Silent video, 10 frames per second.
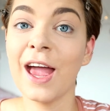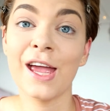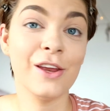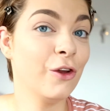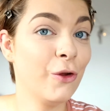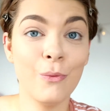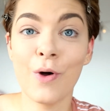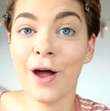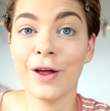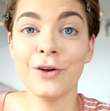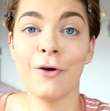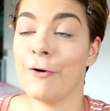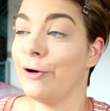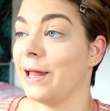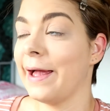a new one
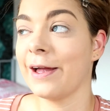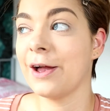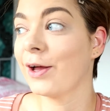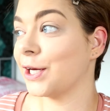or like